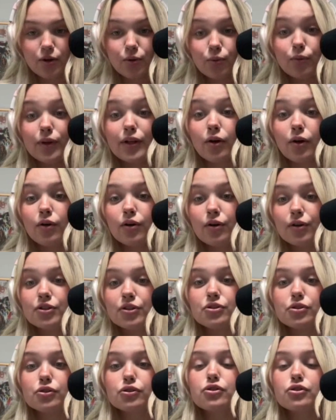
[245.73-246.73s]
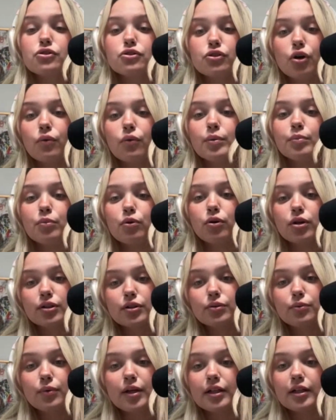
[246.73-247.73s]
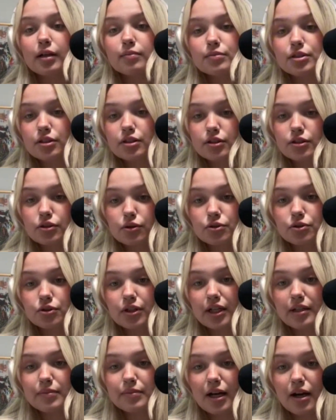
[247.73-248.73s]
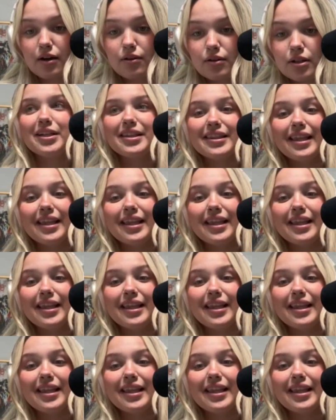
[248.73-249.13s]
We know hooks are so important when it comes to the social game now.